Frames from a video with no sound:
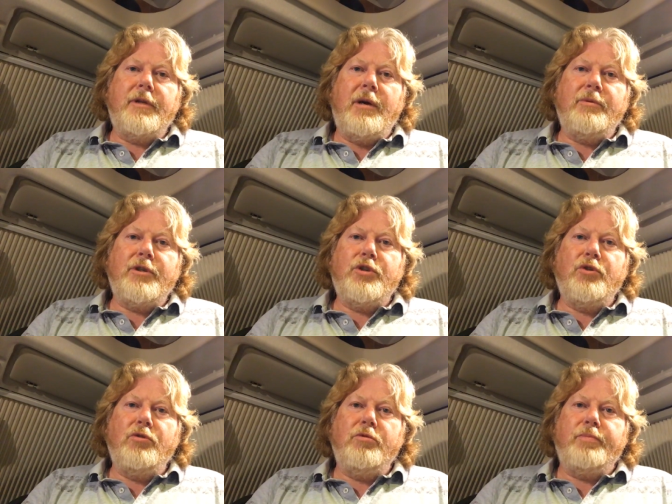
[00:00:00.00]
was
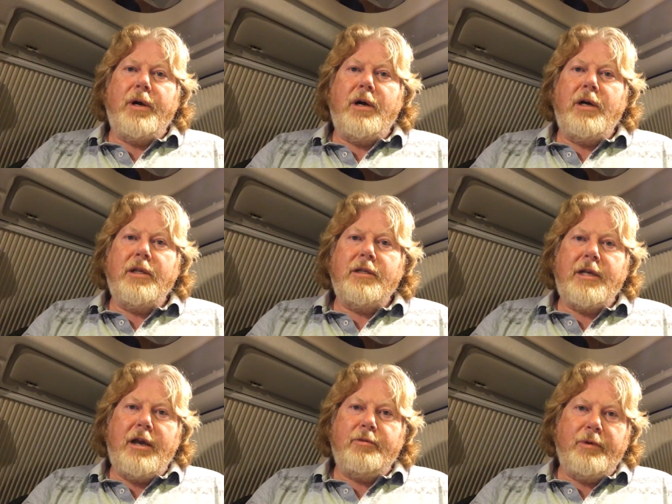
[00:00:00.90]
assured by the
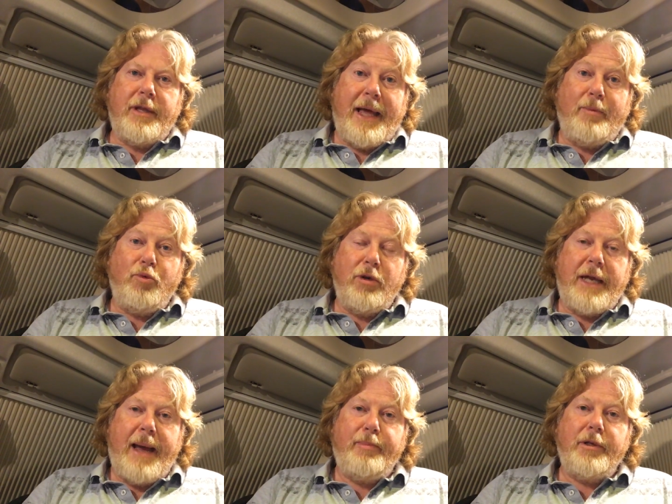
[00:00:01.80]
salesman that would
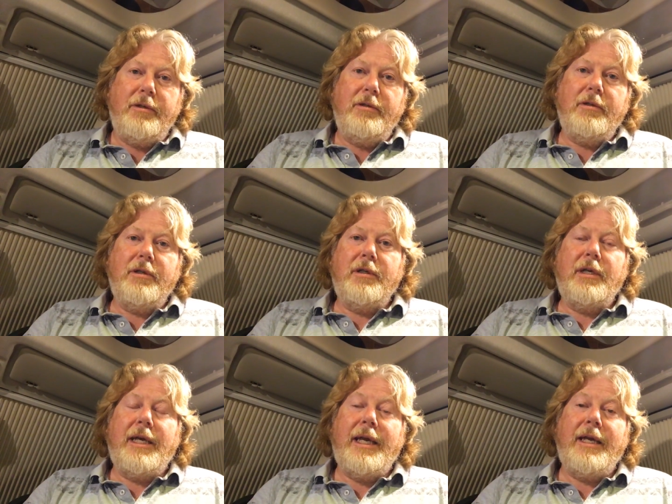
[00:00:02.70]
happen.
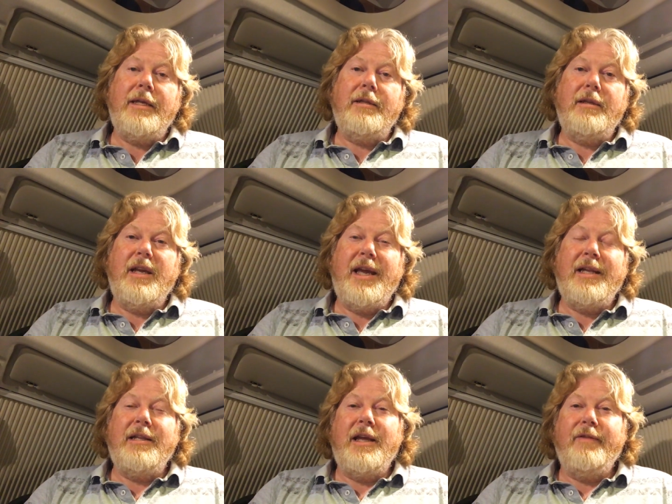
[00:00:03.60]
He,
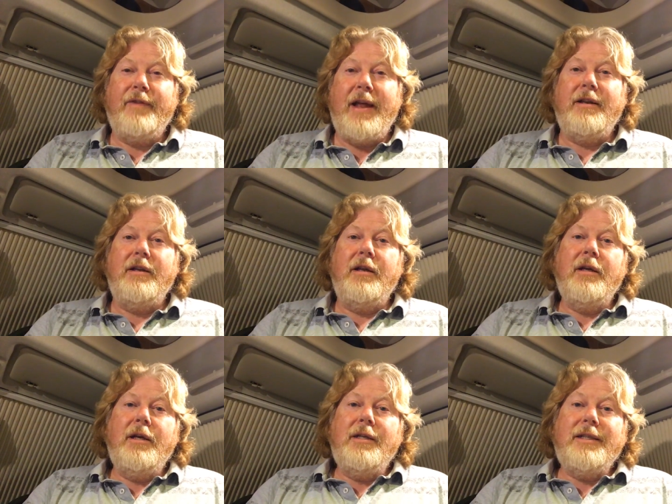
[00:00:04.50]
in the event,
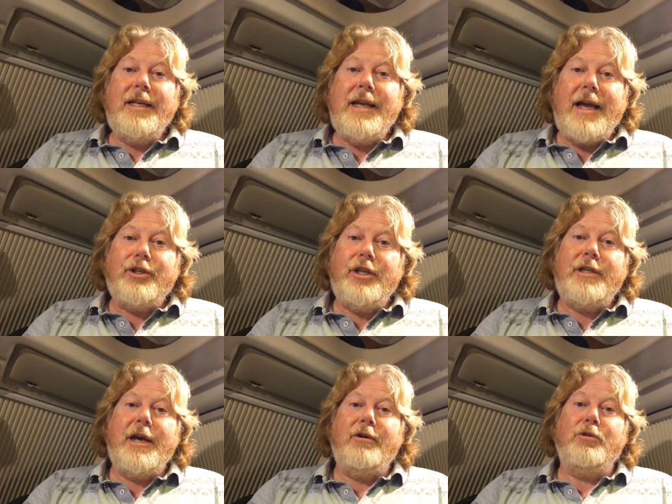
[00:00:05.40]
didn't actually
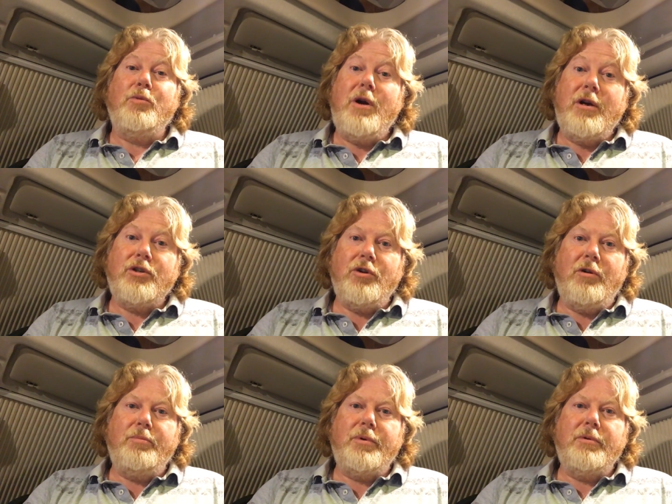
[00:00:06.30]
tell the workshop
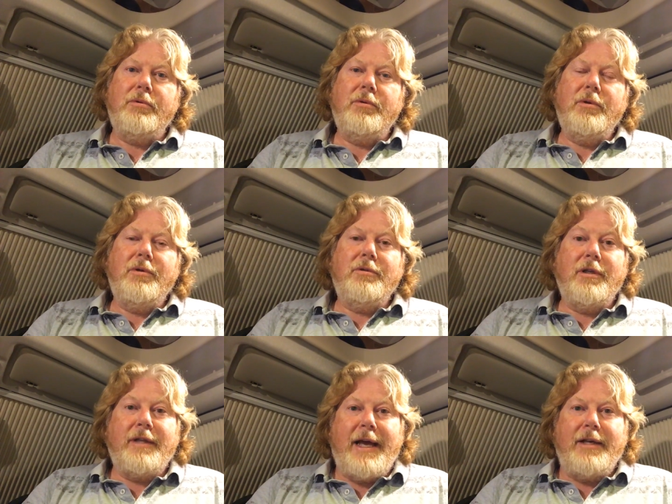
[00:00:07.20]

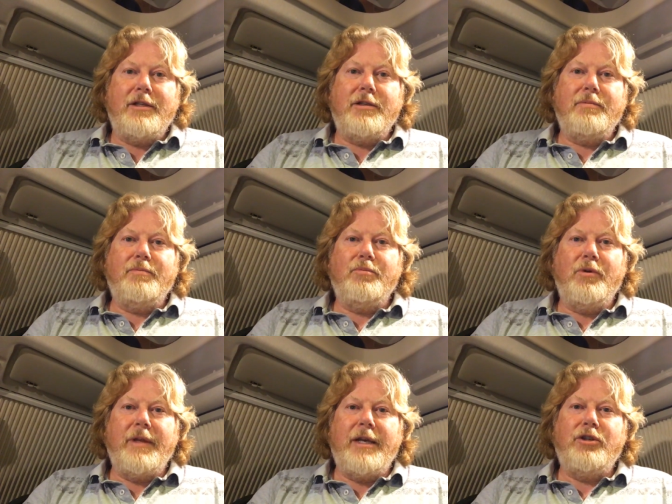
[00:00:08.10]
that that's
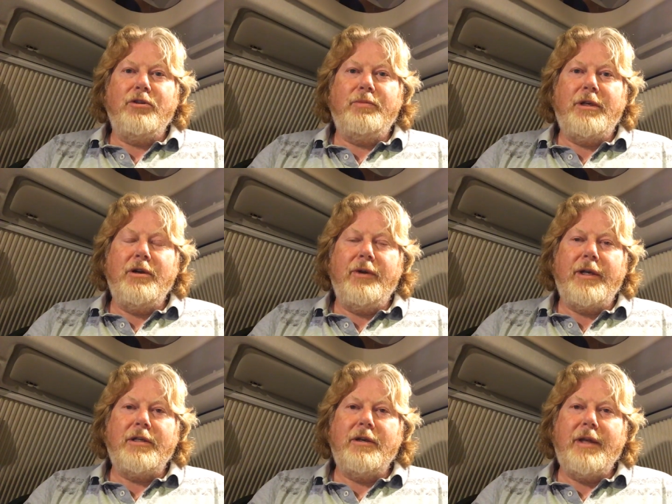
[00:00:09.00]
what they should be doing.
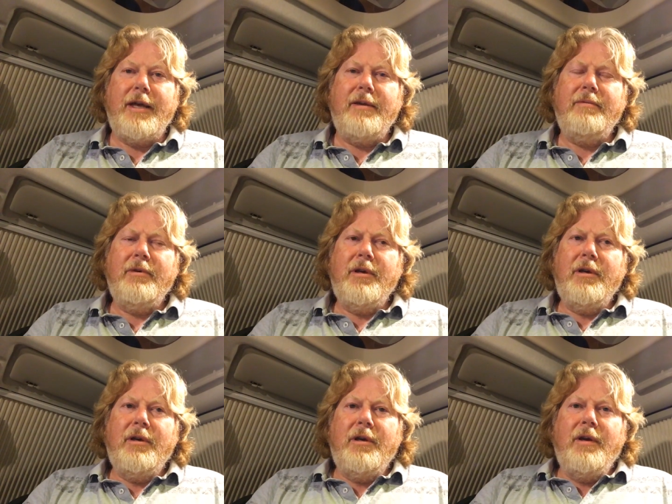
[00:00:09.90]
So they
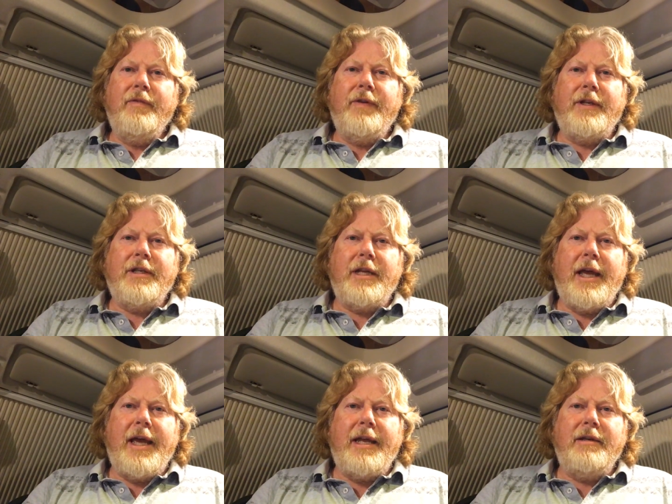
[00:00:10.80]
fitted it
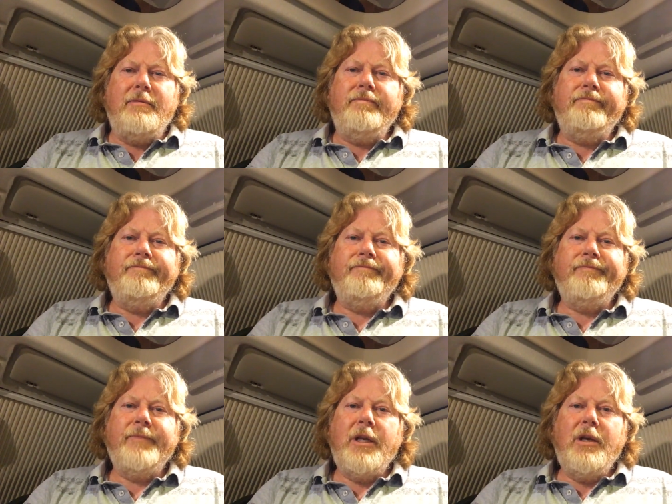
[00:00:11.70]
in
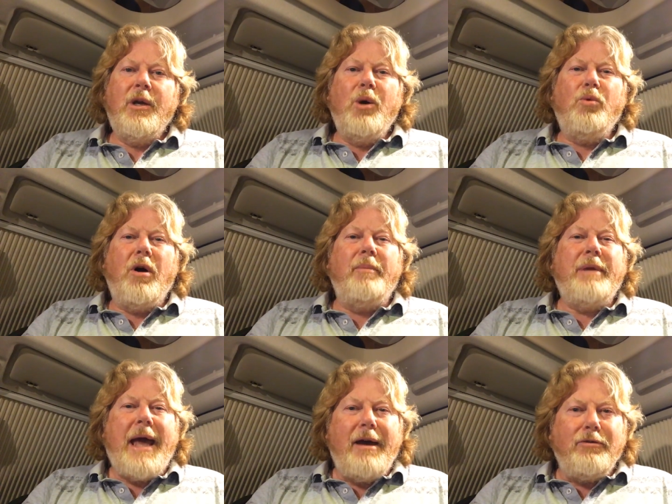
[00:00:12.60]
what I'm
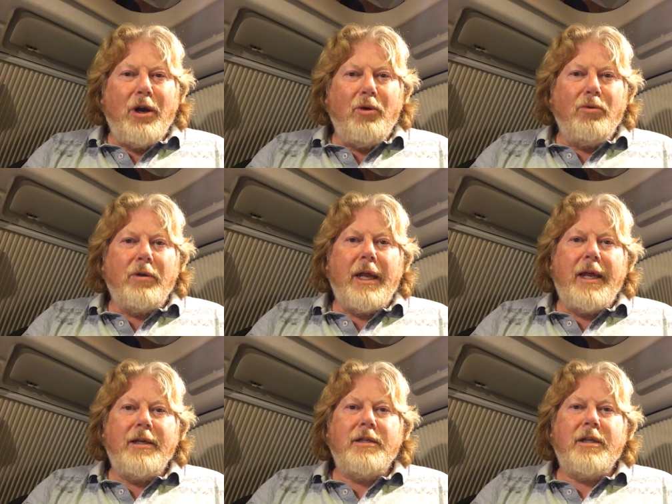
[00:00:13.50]
now told
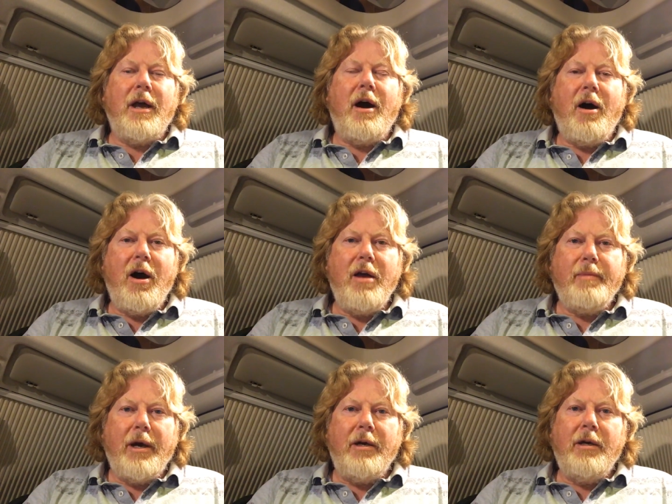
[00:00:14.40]
is the Hymer